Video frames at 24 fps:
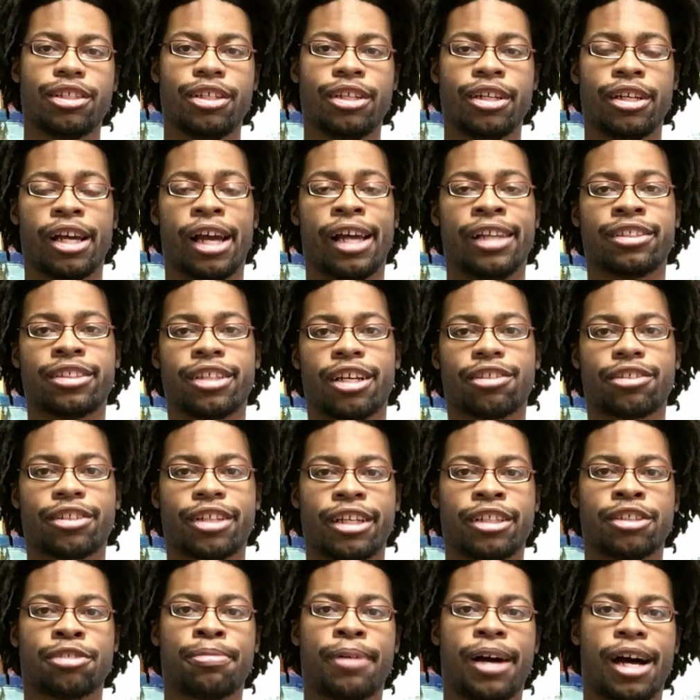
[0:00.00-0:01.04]
to eat as healthy
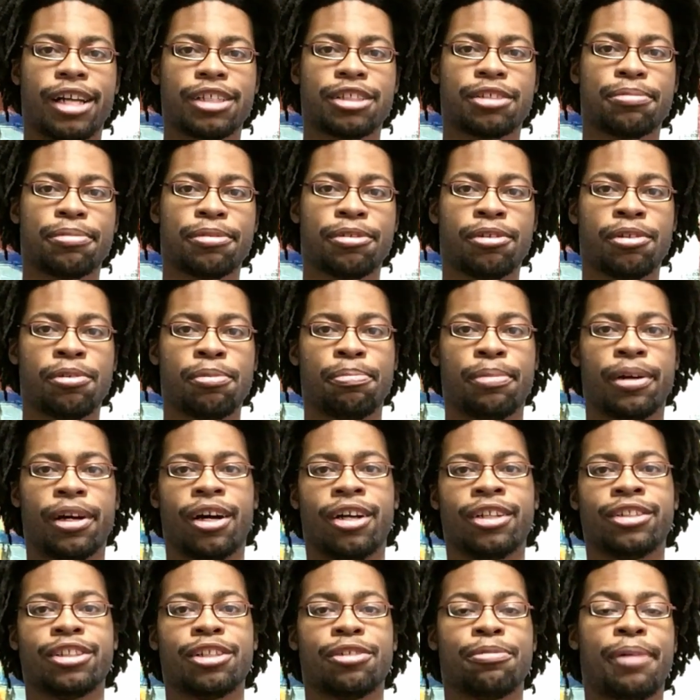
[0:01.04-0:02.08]
as possible, but
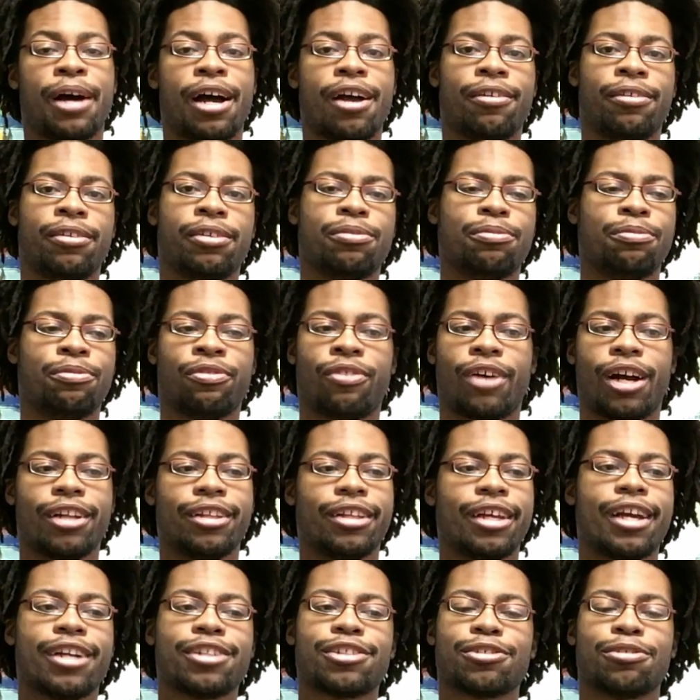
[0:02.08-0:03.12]
under my
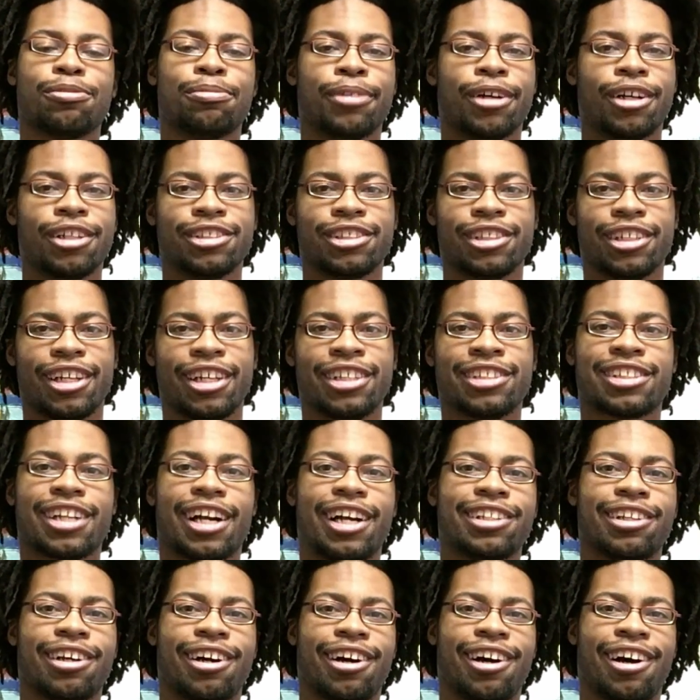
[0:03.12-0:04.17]
financial budget, it's
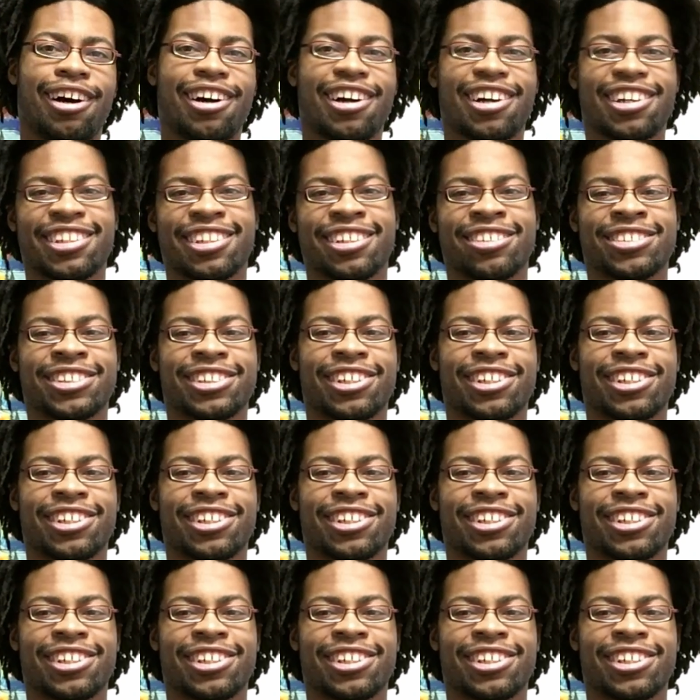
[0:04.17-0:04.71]
kind of harder.